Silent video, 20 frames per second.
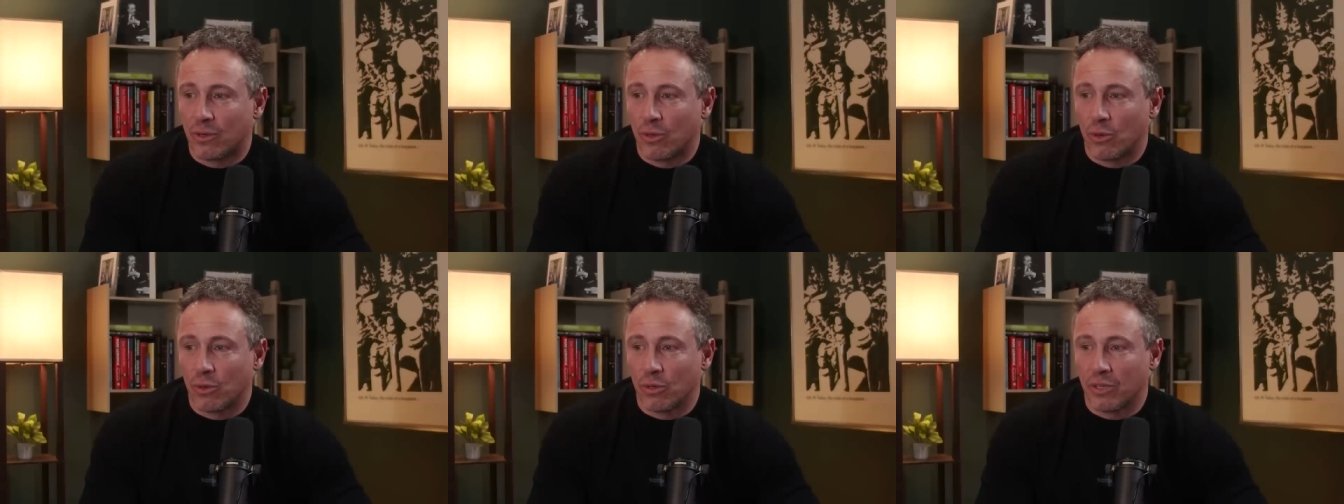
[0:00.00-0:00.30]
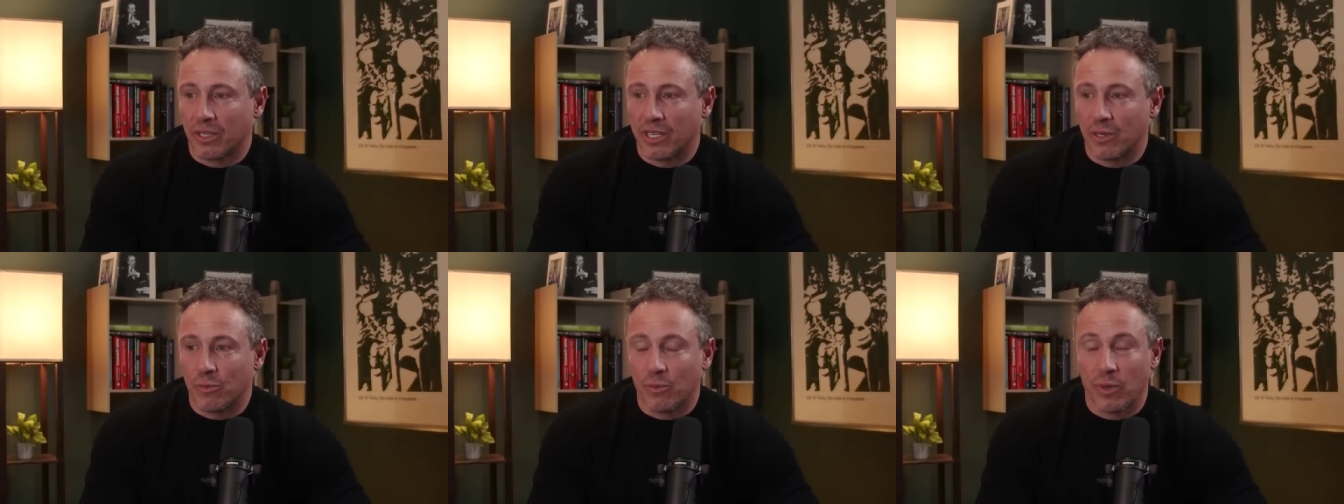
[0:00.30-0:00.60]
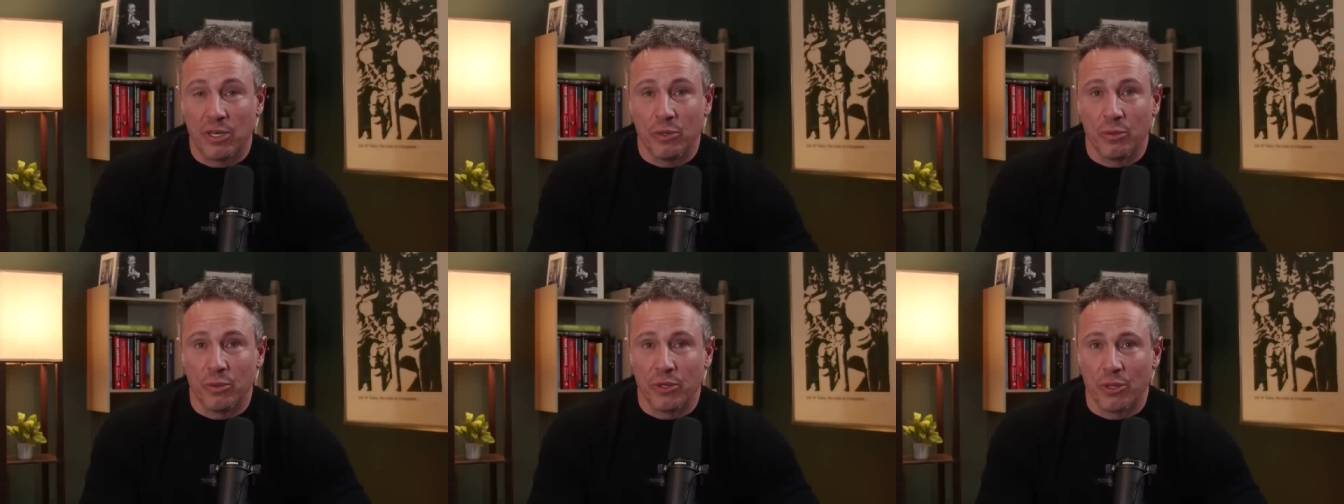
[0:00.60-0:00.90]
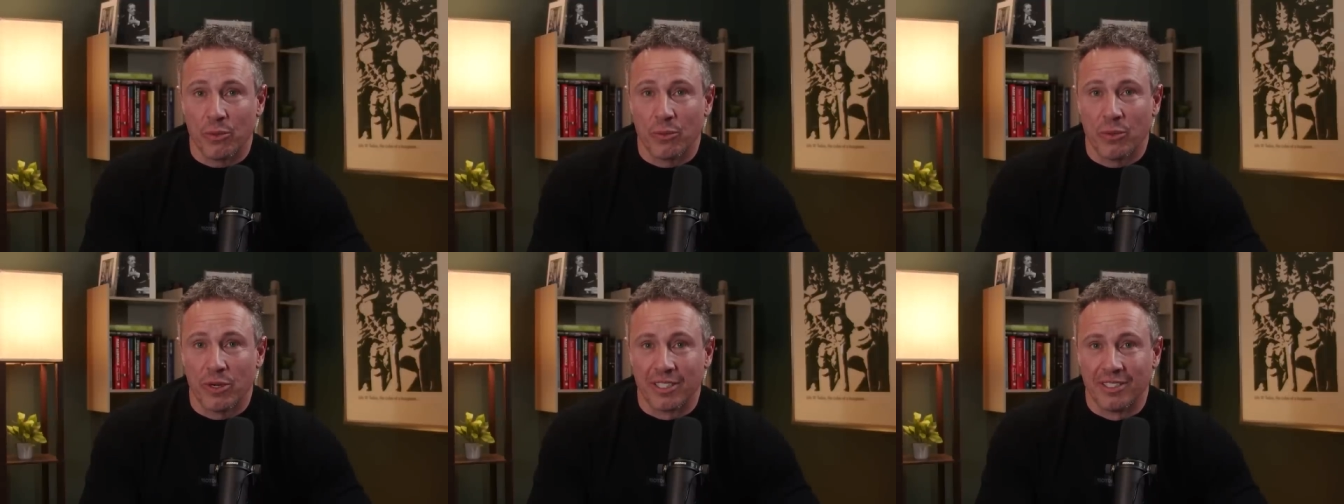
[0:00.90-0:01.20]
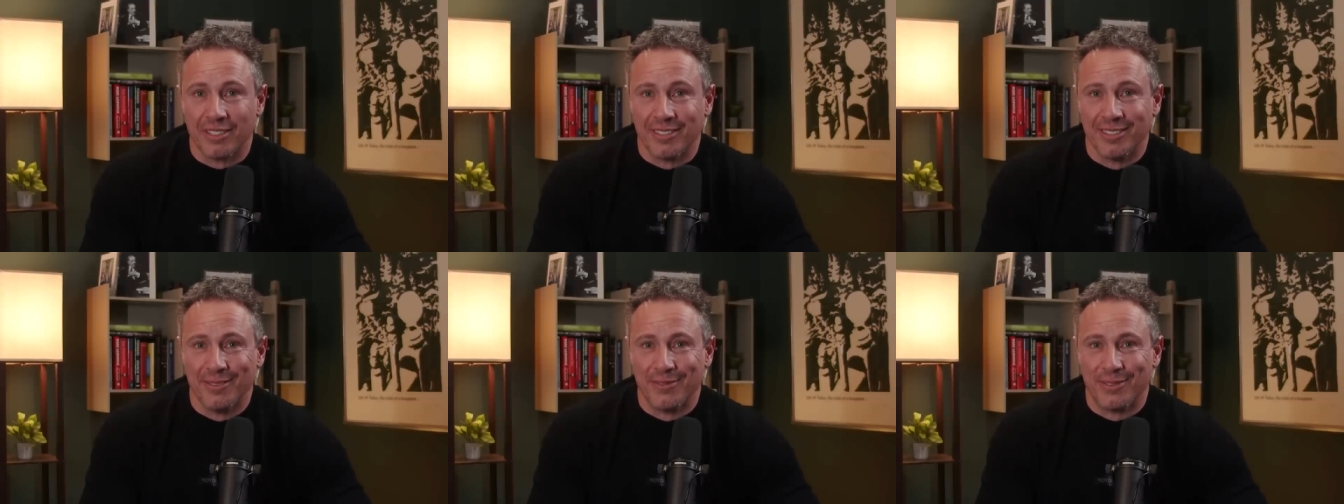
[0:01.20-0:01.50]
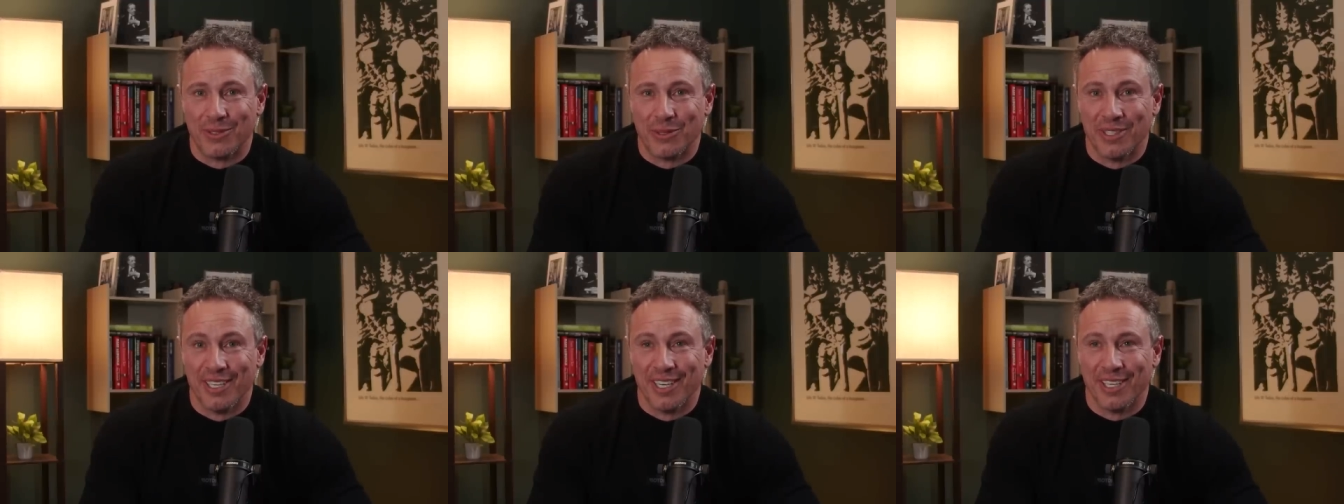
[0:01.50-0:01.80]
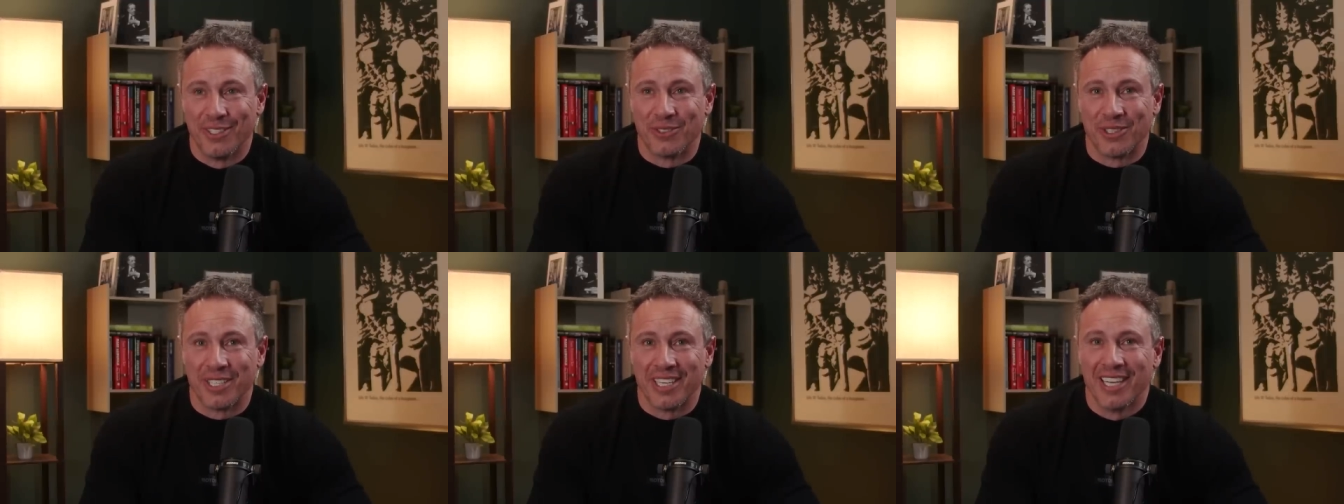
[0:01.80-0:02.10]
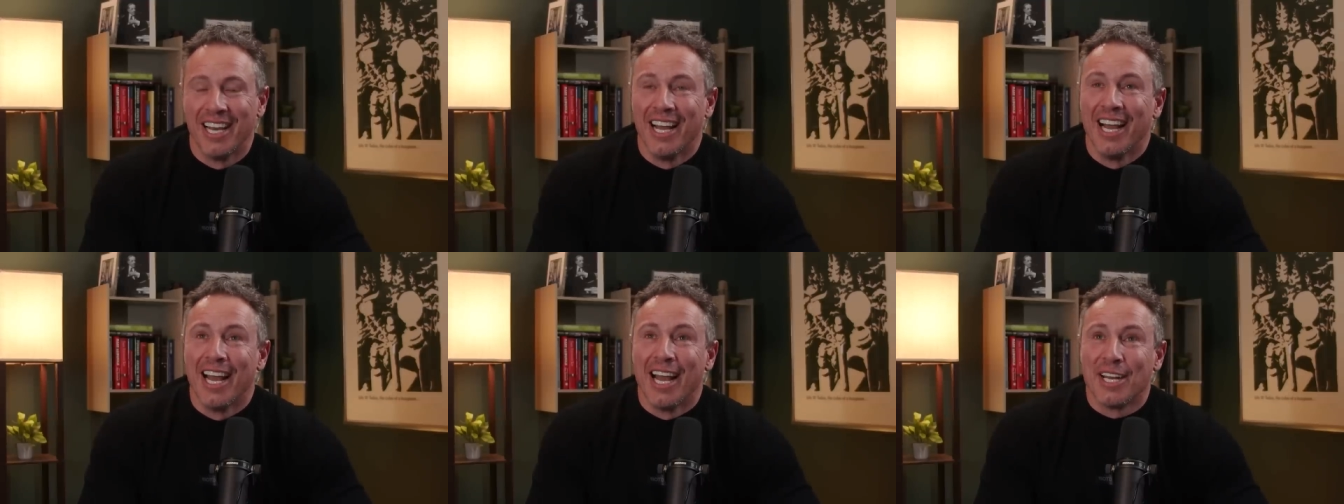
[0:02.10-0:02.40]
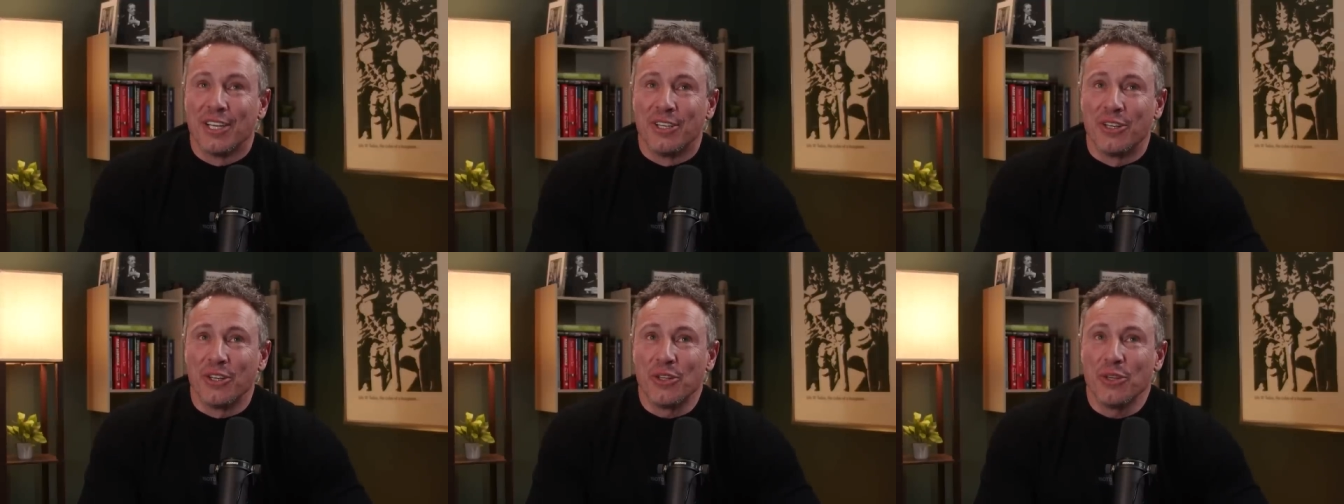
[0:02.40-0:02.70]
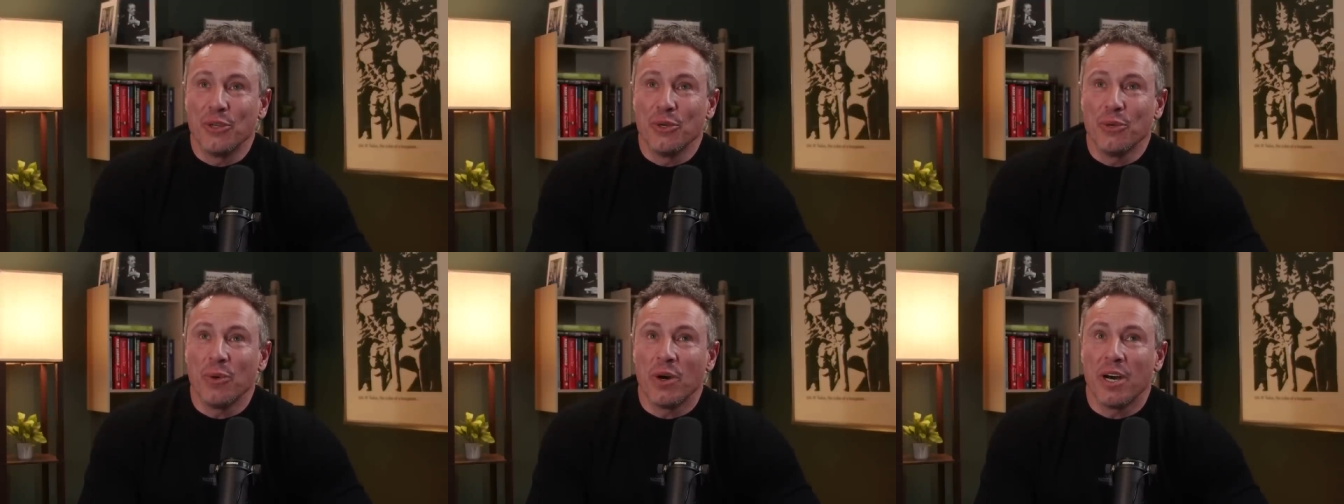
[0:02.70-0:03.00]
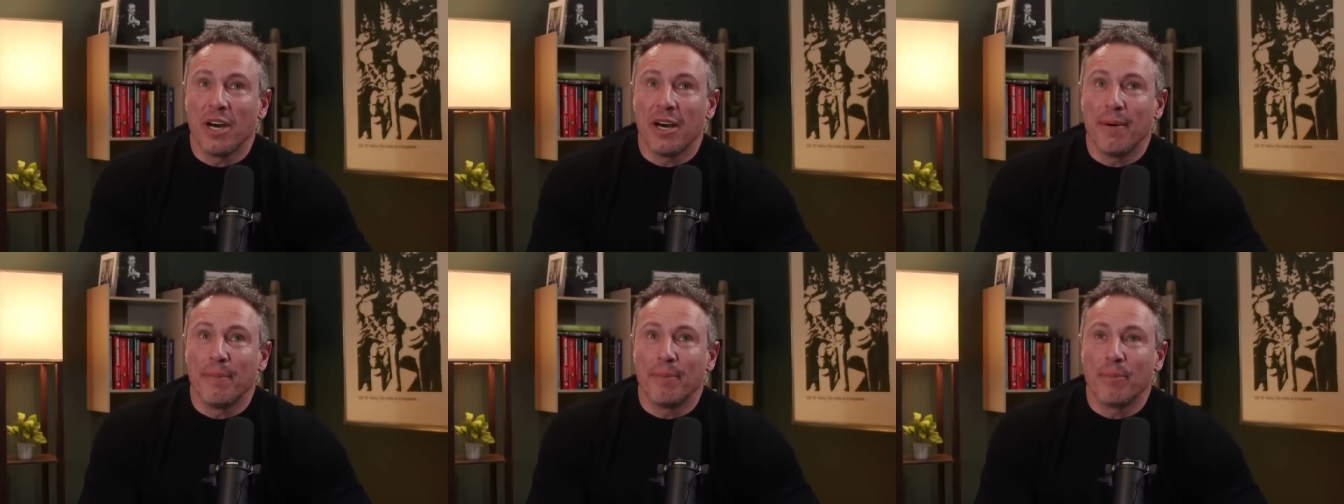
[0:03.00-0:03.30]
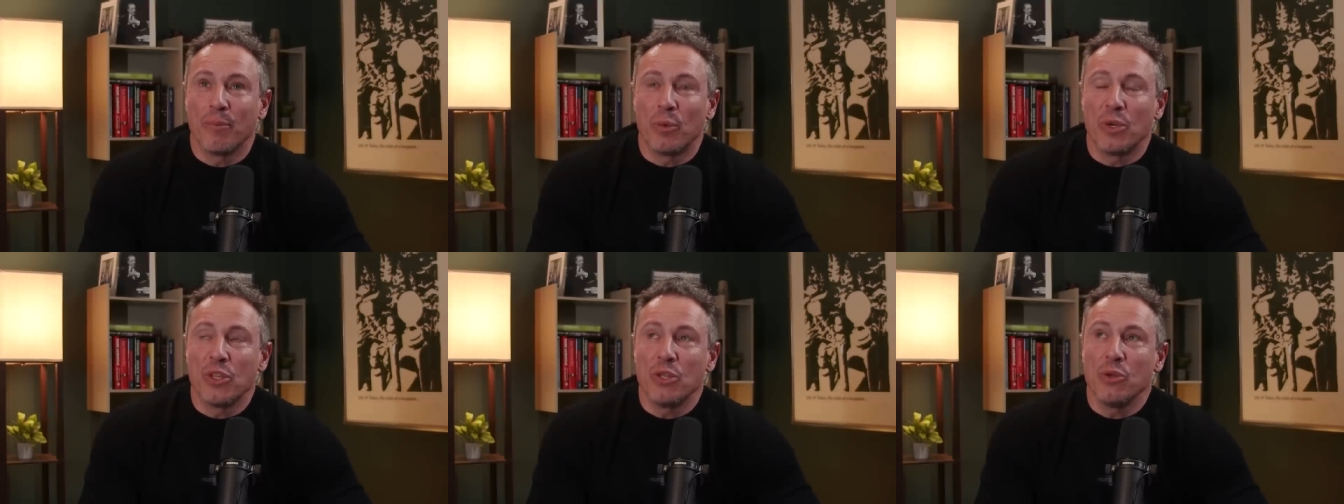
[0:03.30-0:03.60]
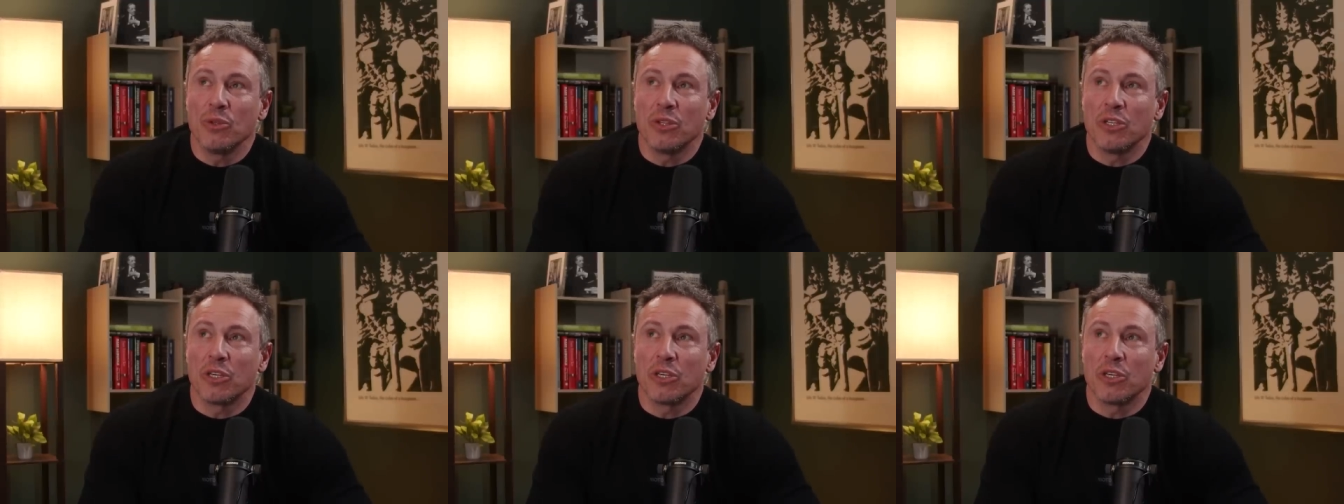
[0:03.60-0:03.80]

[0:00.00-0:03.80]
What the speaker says: correlate well with your wanting to live to 100. Do you, when you